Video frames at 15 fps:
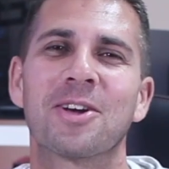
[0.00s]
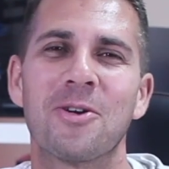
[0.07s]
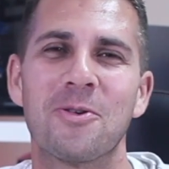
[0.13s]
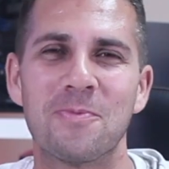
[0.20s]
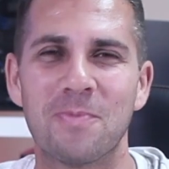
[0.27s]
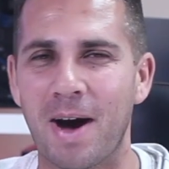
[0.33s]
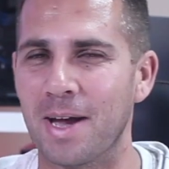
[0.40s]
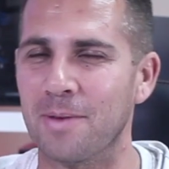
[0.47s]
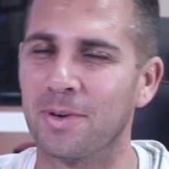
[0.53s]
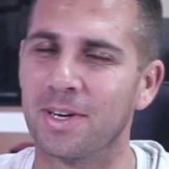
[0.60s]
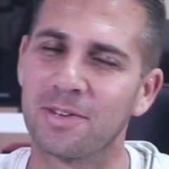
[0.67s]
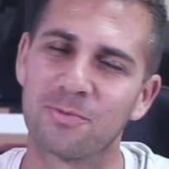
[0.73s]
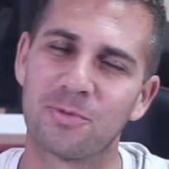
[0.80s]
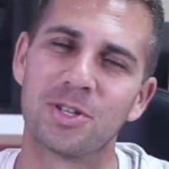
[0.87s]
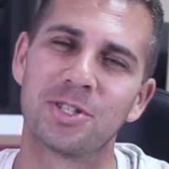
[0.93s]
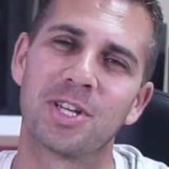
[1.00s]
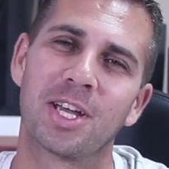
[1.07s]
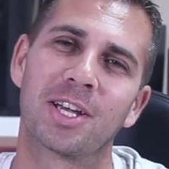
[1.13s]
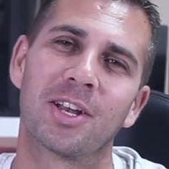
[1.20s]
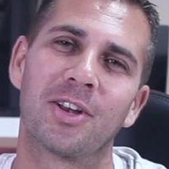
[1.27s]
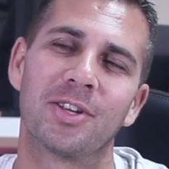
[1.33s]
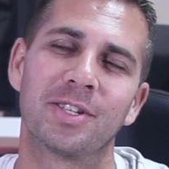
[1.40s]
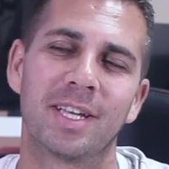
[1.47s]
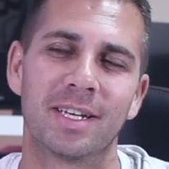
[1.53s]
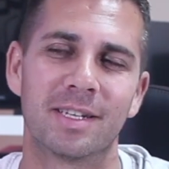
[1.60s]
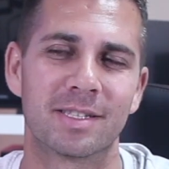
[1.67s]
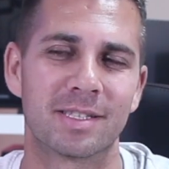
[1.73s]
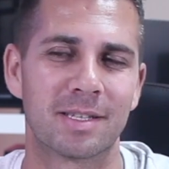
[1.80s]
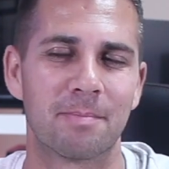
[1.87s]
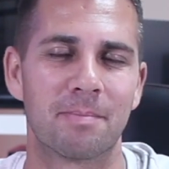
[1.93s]
go by but if we shake a lot then
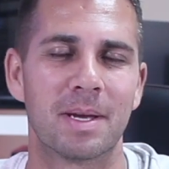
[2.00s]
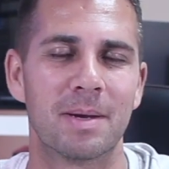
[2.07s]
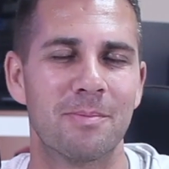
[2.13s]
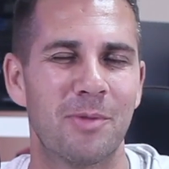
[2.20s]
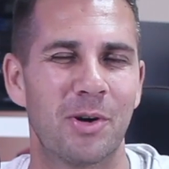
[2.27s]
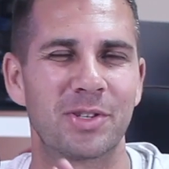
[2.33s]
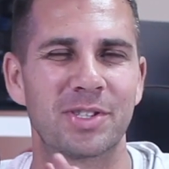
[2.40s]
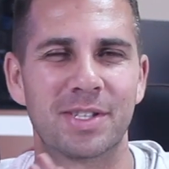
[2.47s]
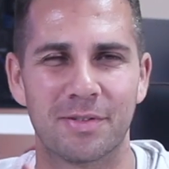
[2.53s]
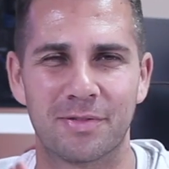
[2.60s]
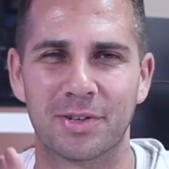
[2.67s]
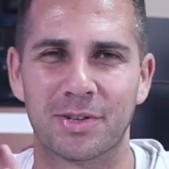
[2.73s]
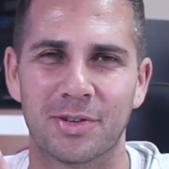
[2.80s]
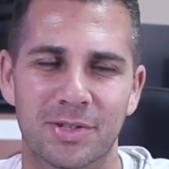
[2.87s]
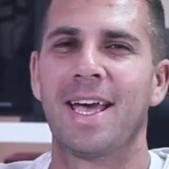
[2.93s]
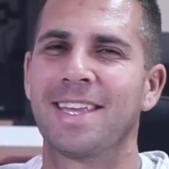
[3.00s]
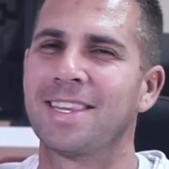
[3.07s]
it's a bit more difficult.